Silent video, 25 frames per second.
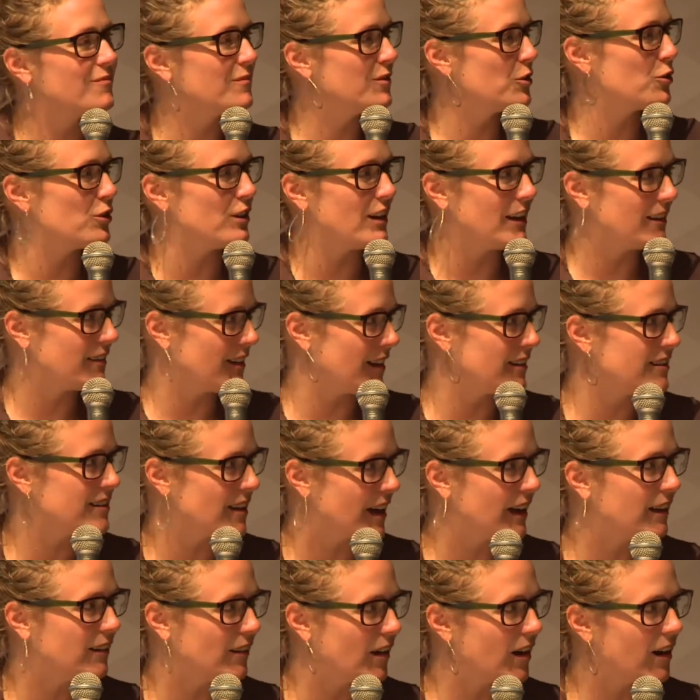create that
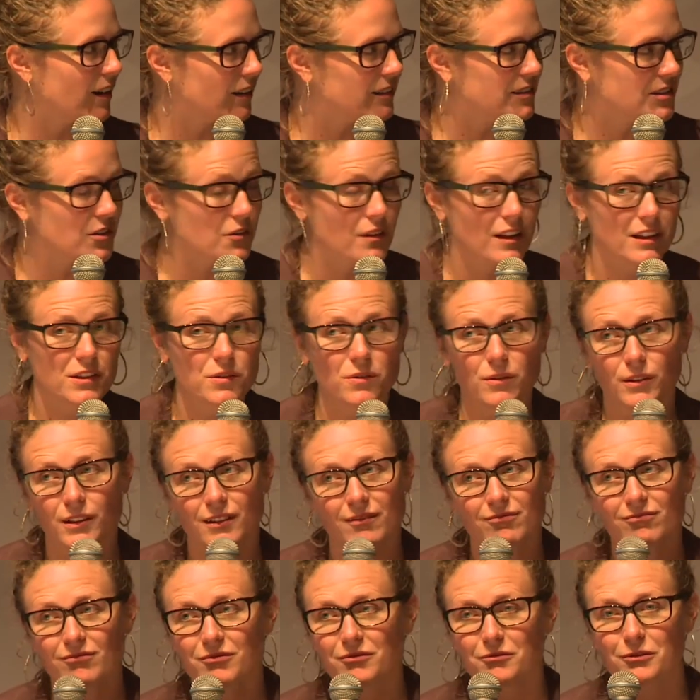dialogue. And so that's what
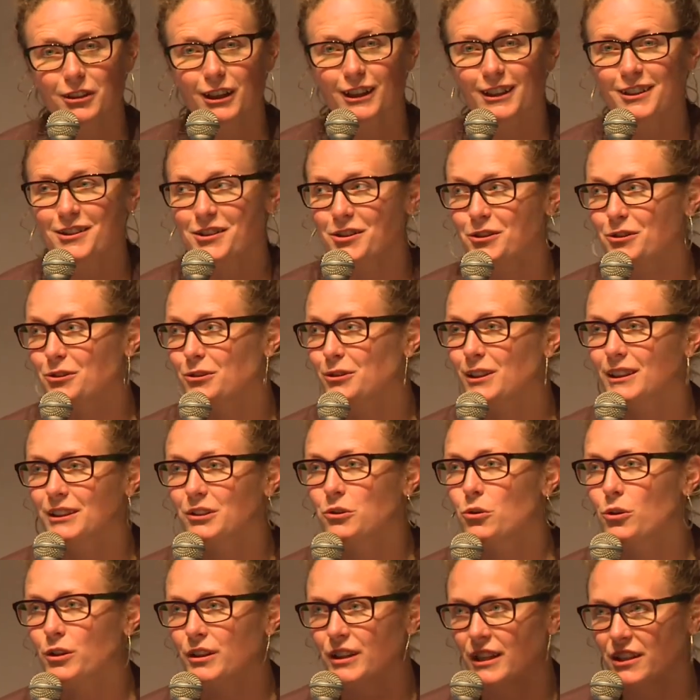we're going to do in
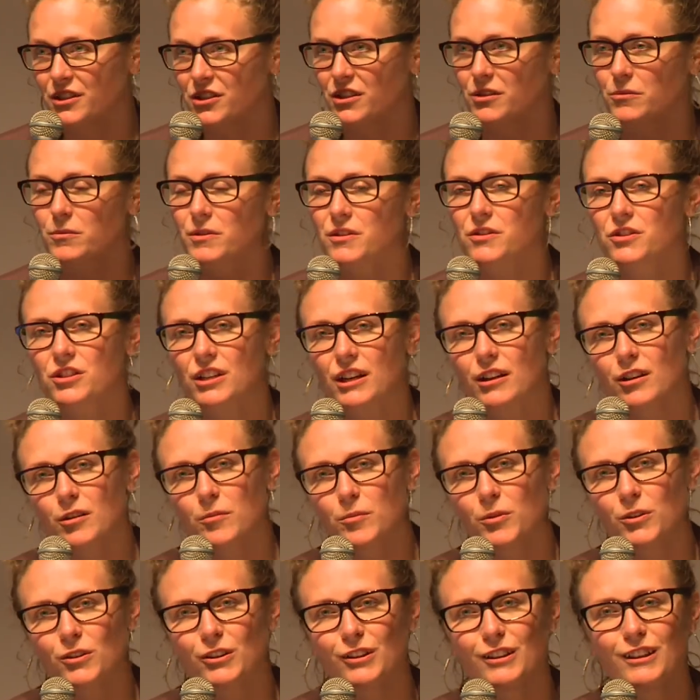coordination with
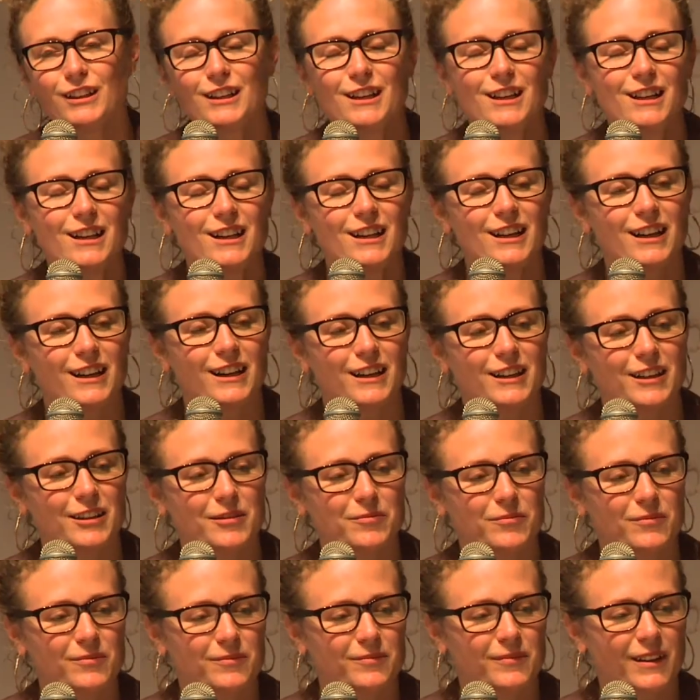Shareable,
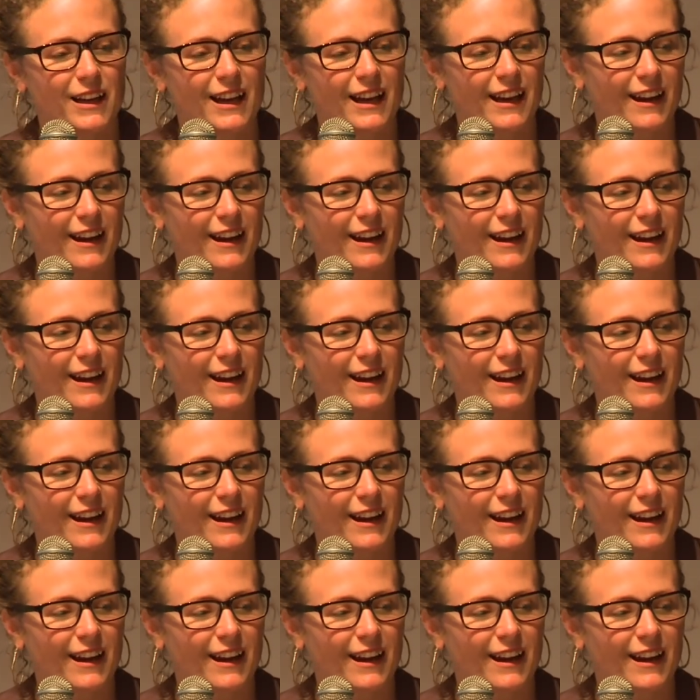and